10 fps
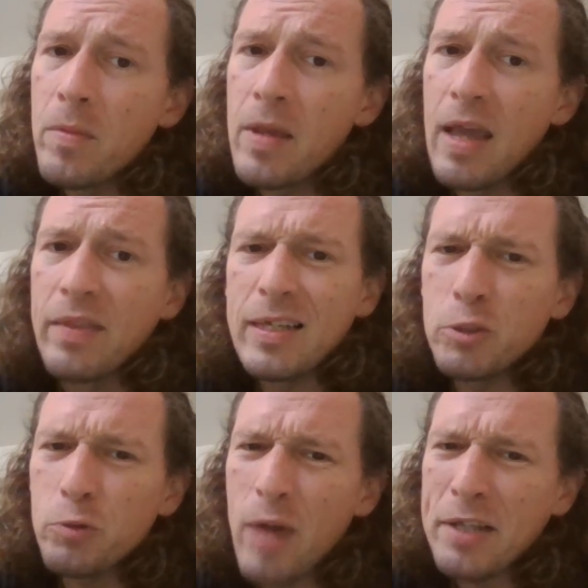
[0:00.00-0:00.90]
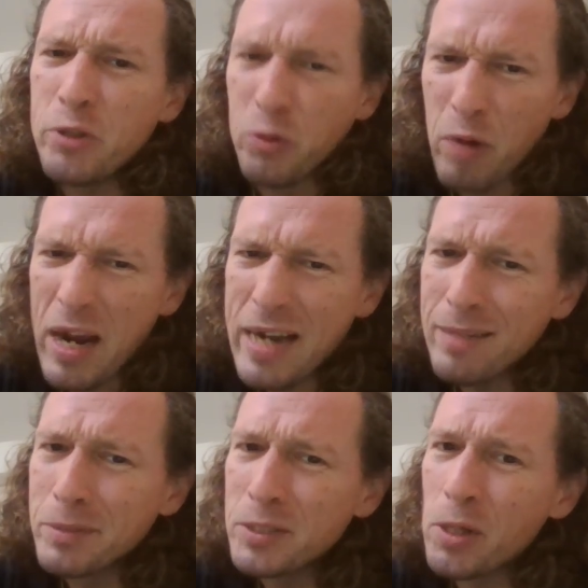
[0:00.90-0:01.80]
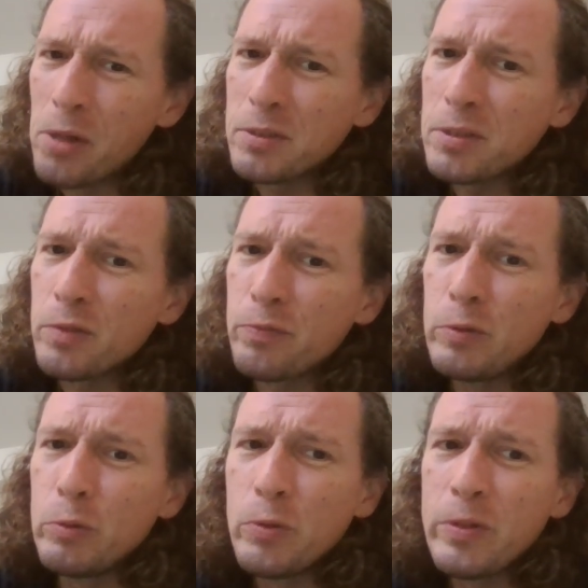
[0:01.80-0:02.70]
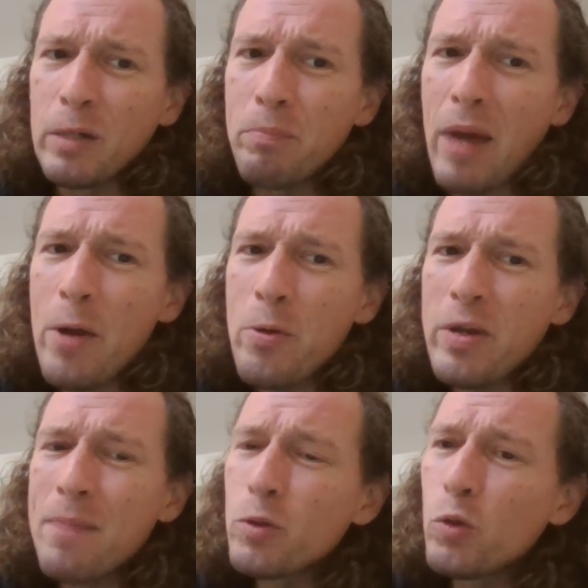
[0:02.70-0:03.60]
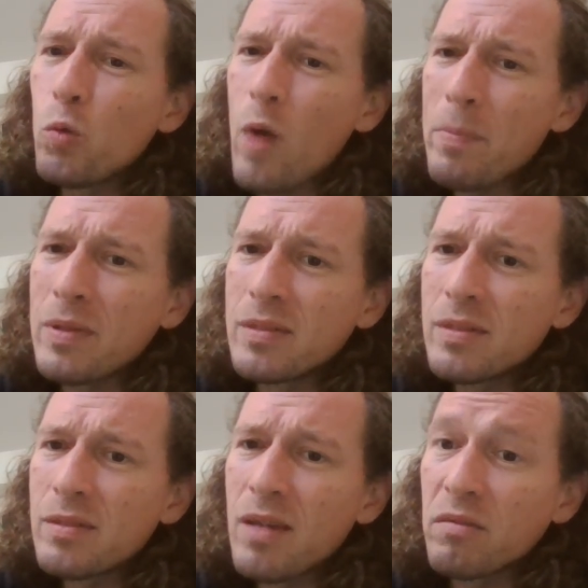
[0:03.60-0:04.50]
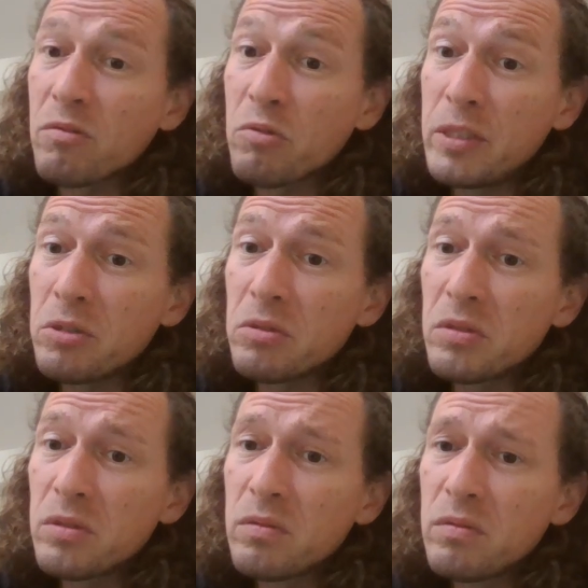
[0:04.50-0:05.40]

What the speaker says: and they extract uranium salts to fuel their biochemical weapons and creatures.